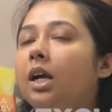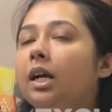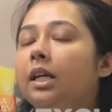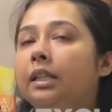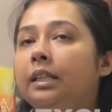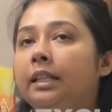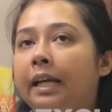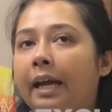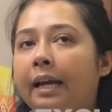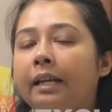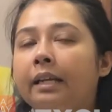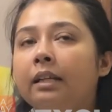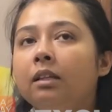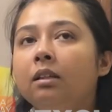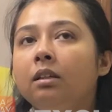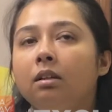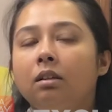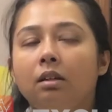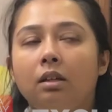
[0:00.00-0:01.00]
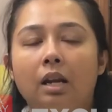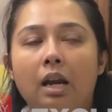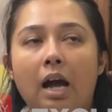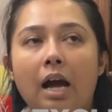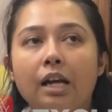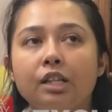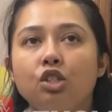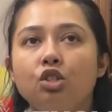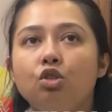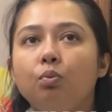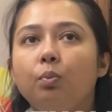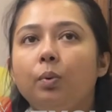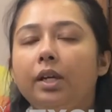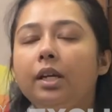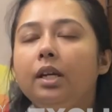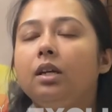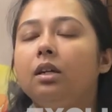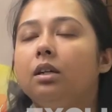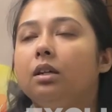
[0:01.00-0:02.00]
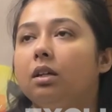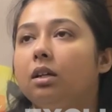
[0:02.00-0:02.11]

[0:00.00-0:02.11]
Then last week,